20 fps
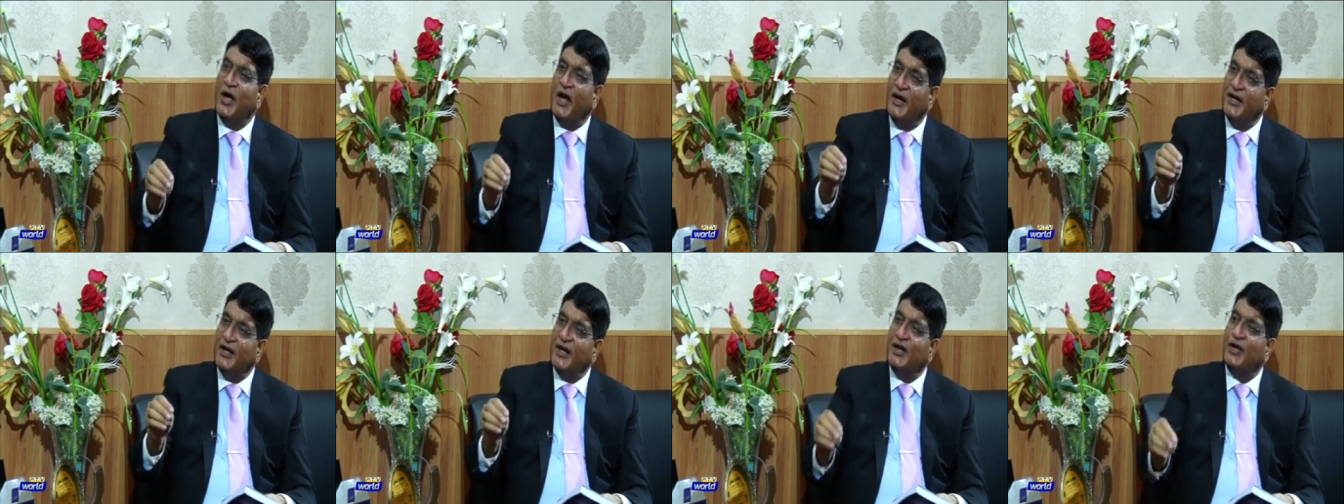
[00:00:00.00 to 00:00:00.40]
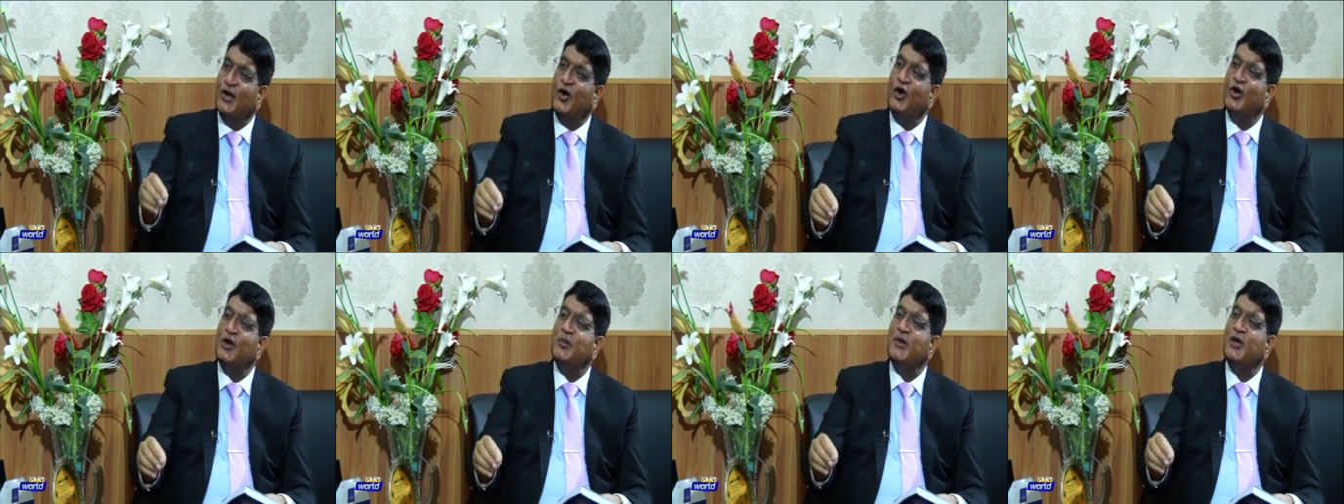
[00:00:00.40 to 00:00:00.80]
And
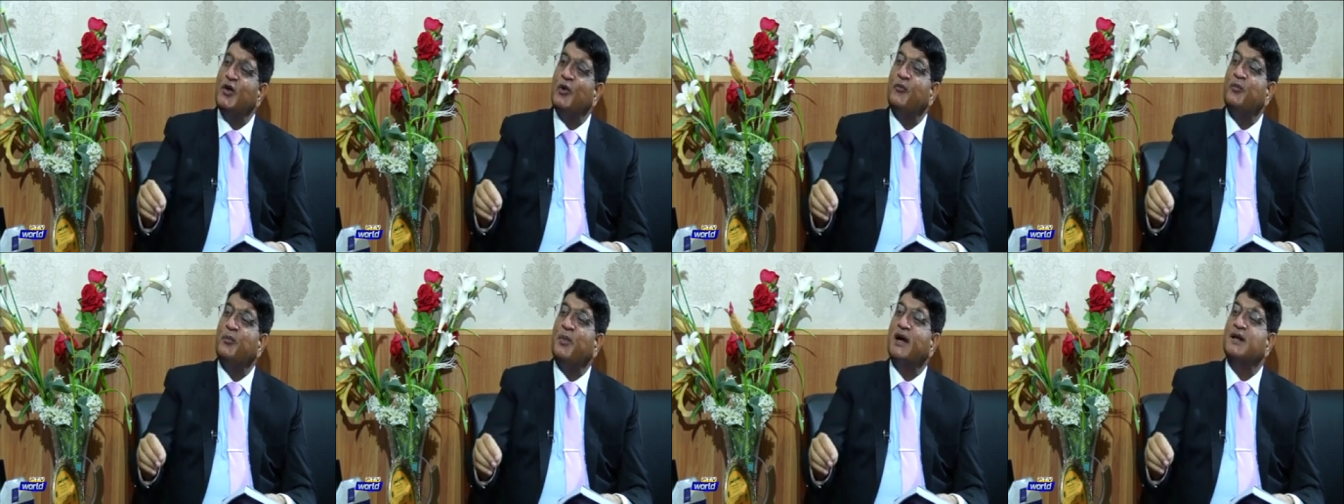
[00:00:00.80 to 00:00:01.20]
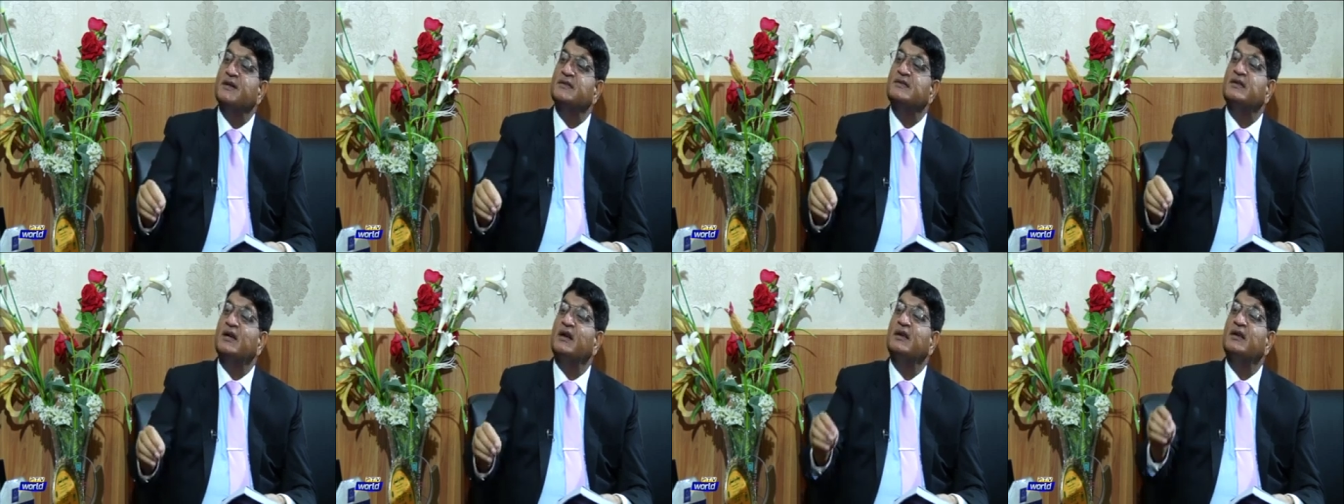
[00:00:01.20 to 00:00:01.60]
economy of
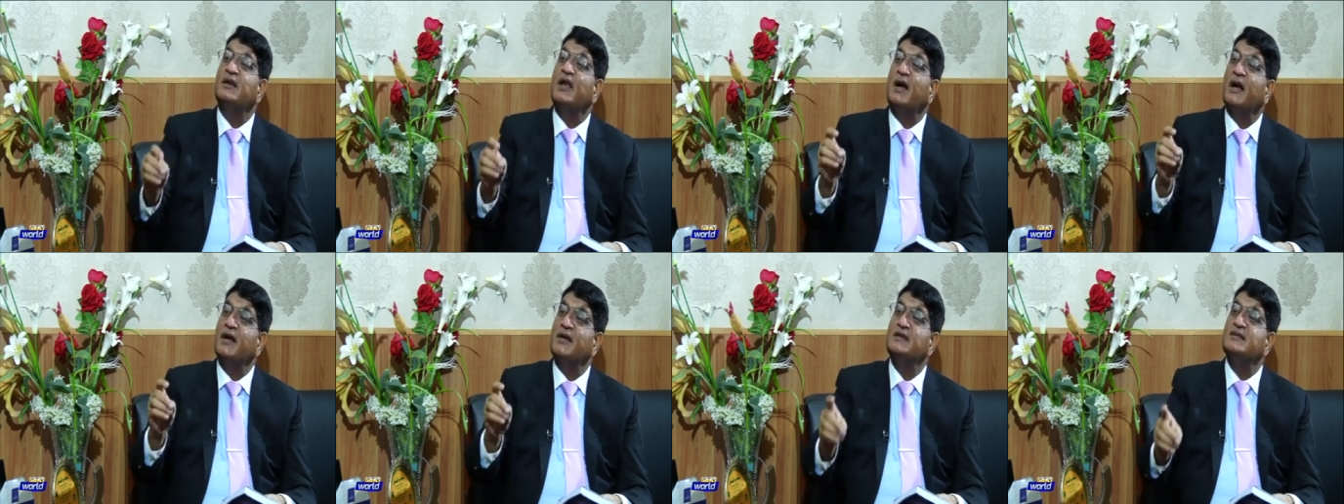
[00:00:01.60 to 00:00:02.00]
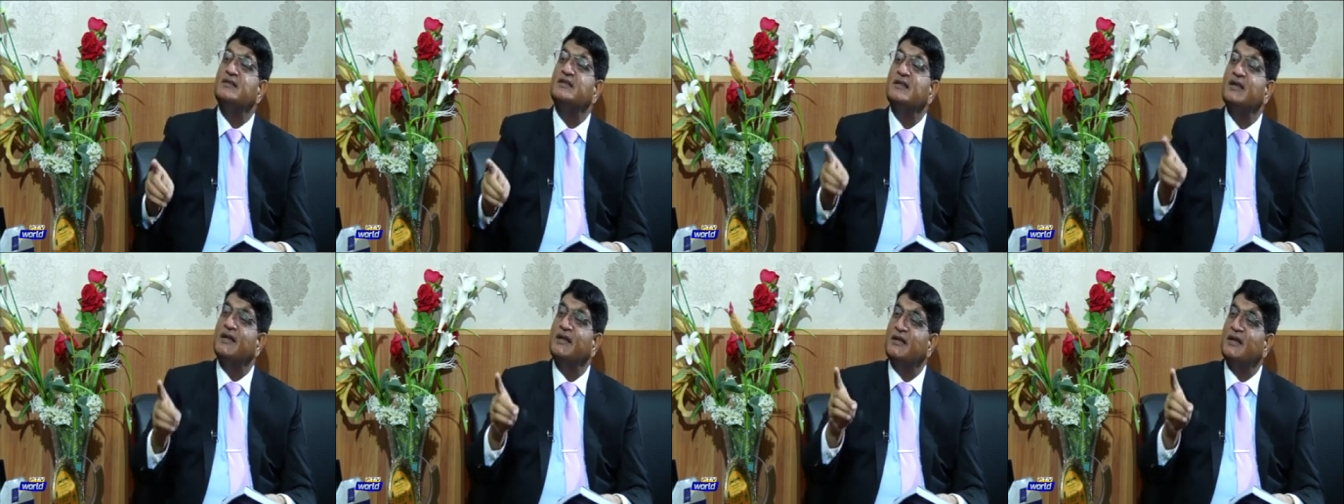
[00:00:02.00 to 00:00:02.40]
Pakistan
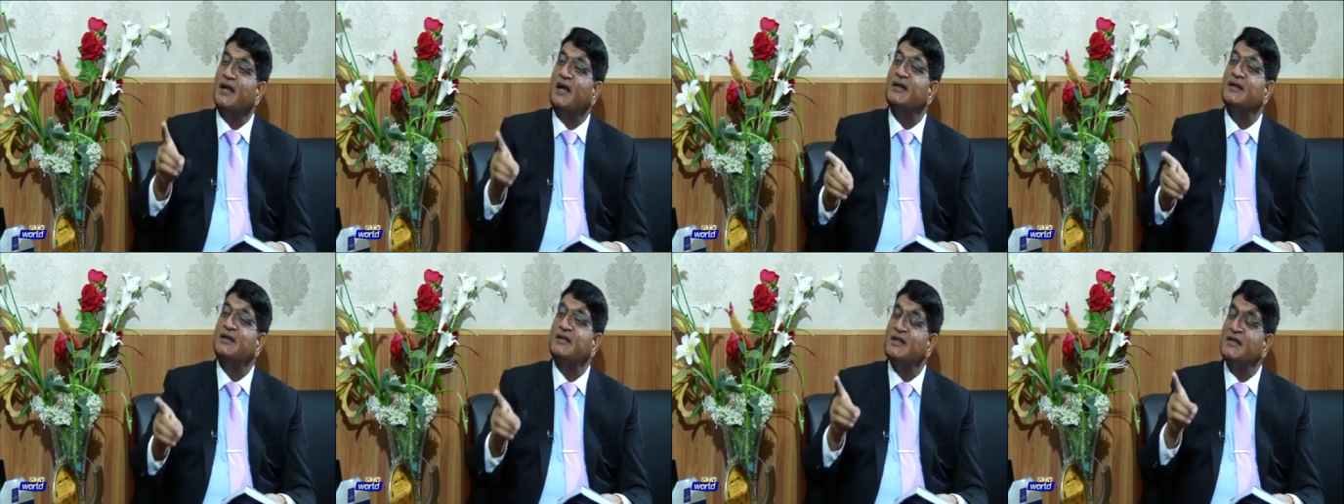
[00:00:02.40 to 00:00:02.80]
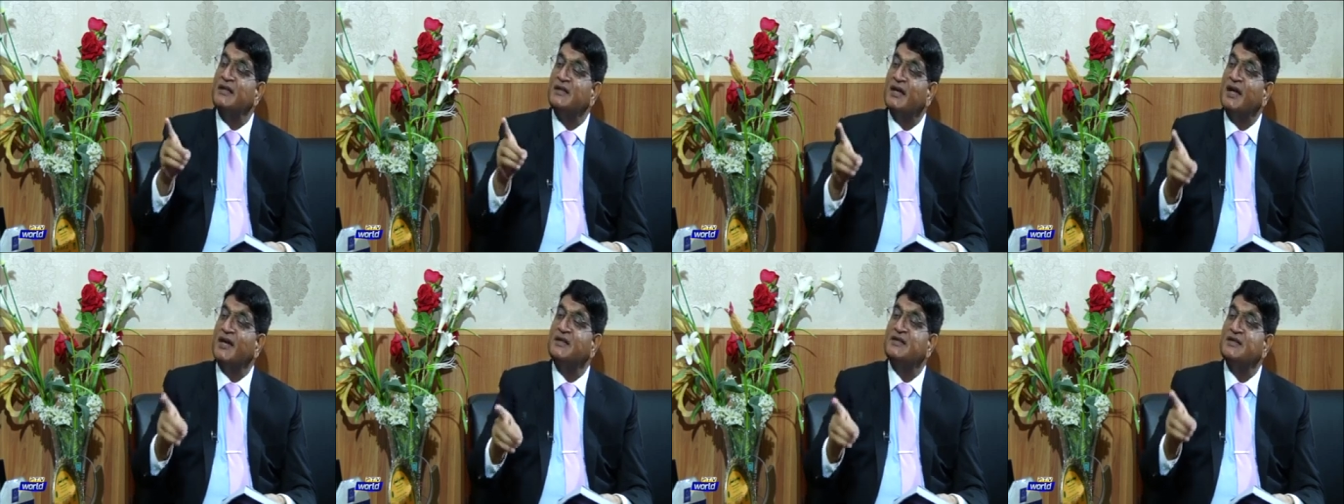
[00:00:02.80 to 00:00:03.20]
until
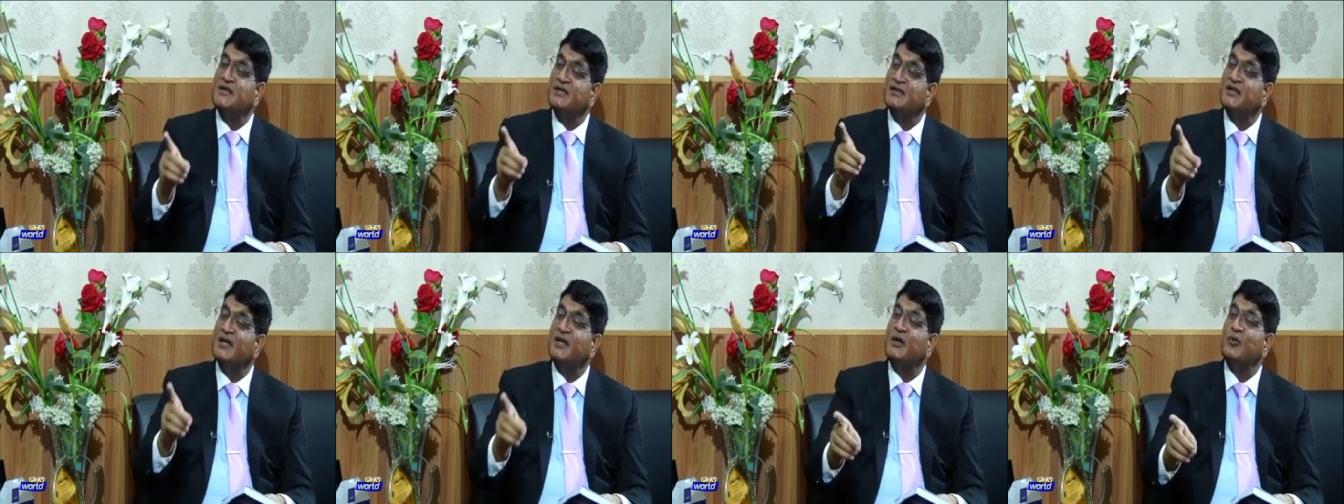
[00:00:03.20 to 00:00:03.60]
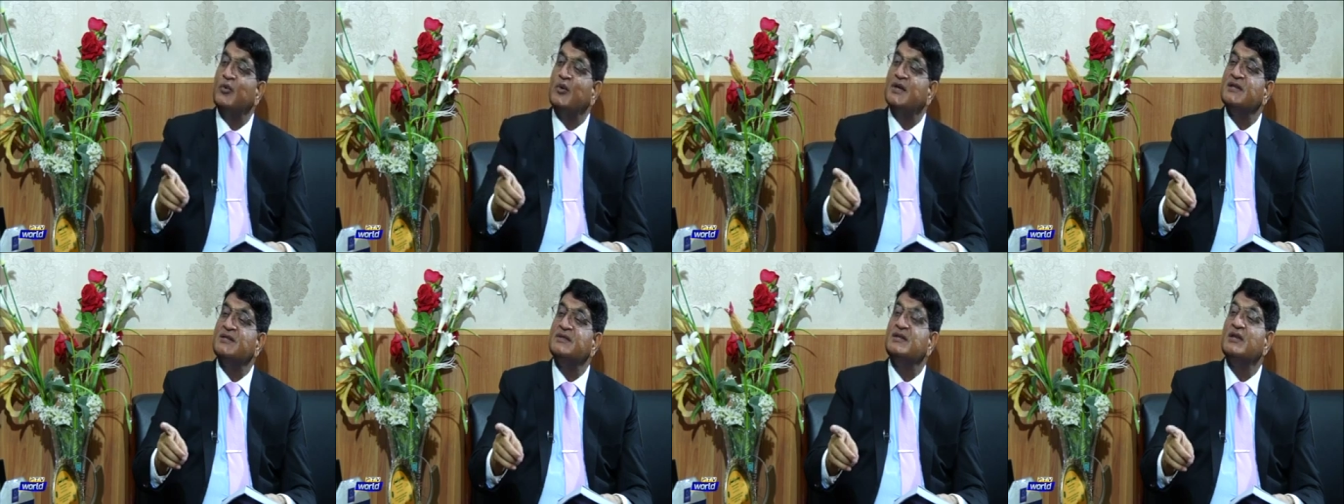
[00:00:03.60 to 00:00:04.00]
1993
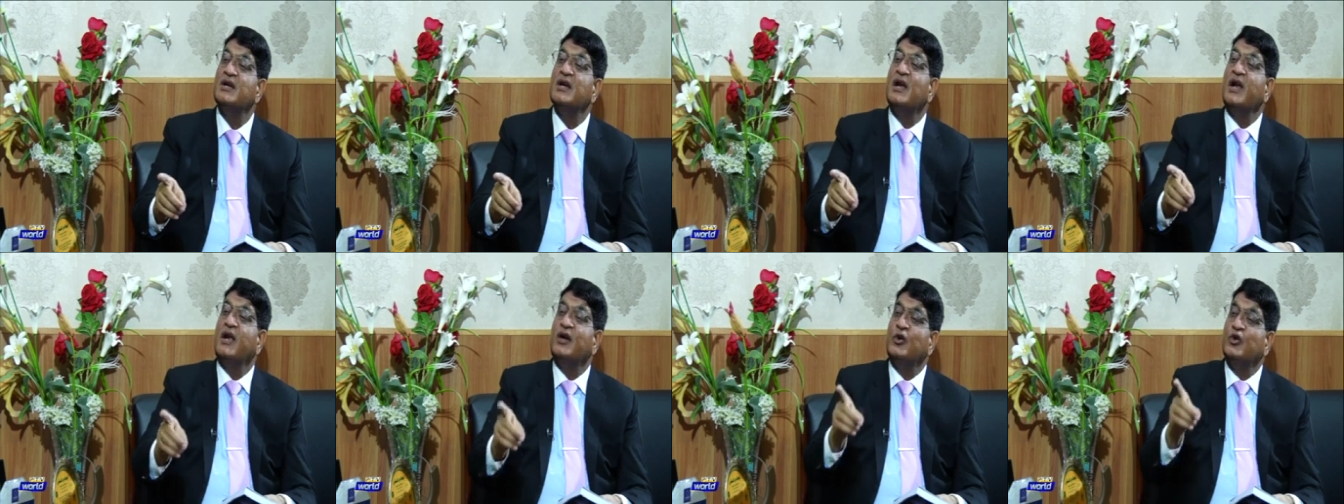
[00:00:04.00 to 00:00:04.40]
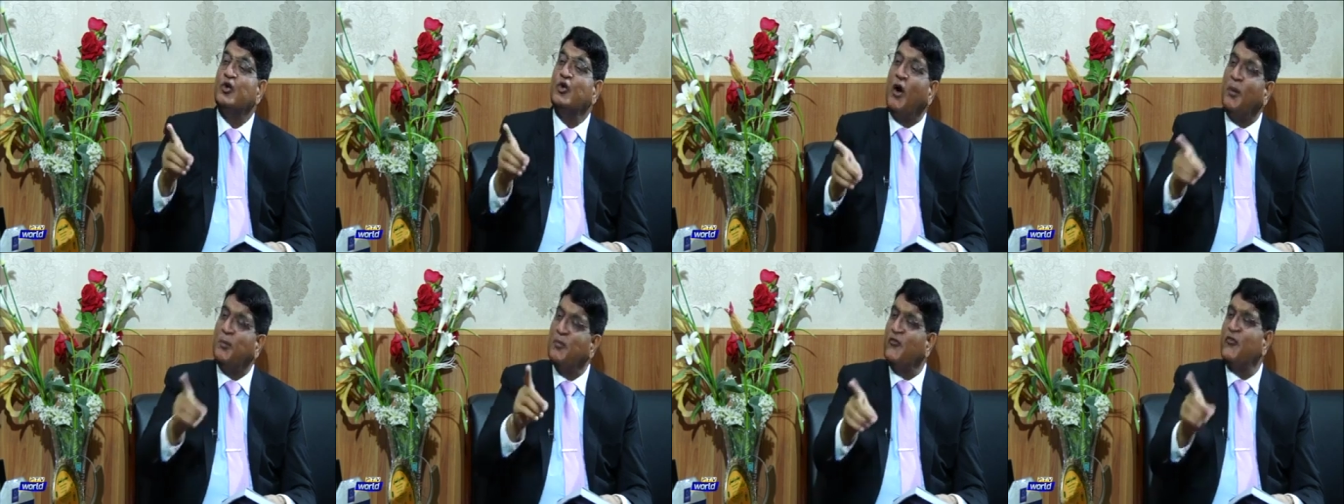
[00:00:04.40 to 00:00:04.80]
was
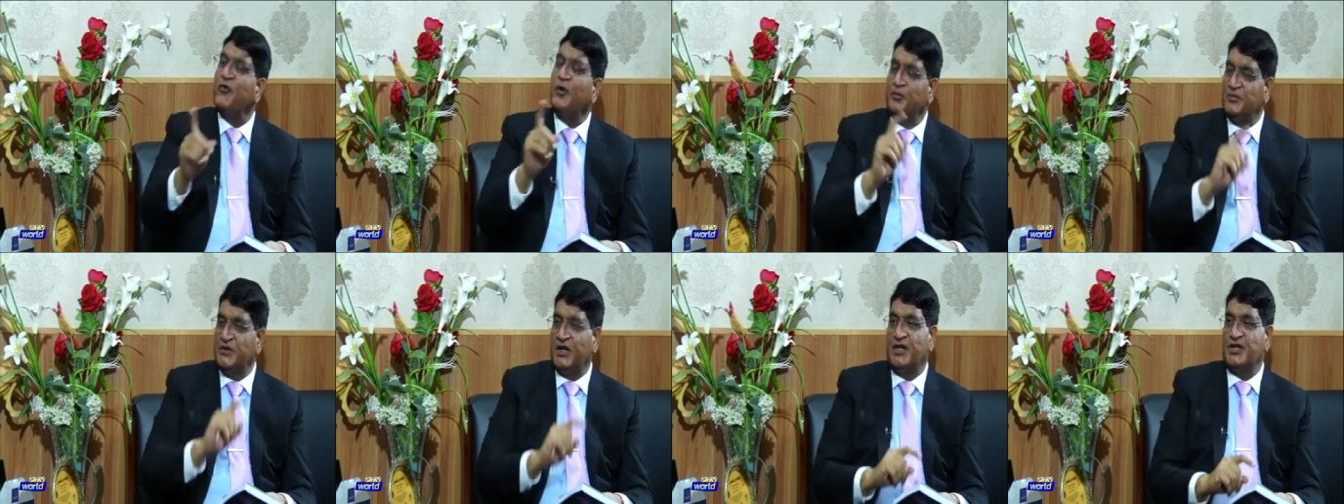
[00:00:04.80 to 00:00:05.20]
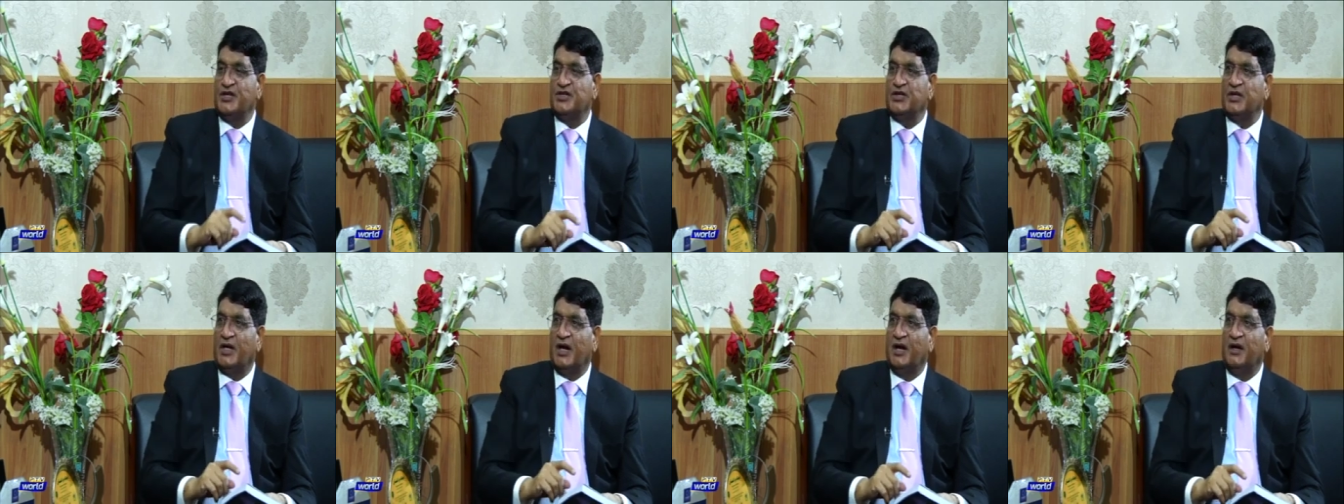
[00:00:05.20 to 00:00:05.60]
top from the
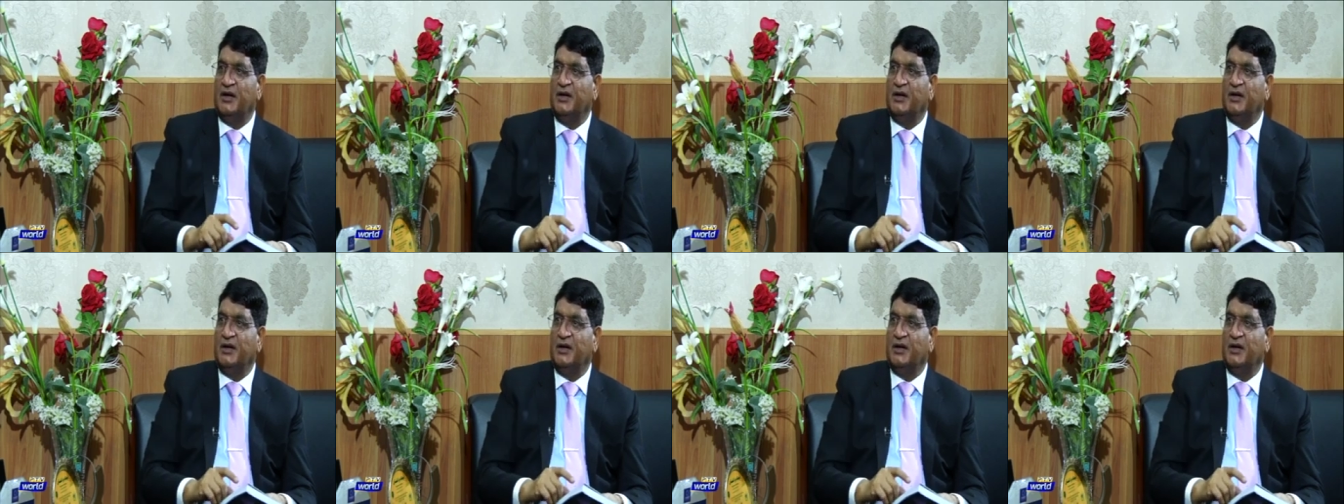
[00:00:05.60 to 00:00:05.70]
Asia.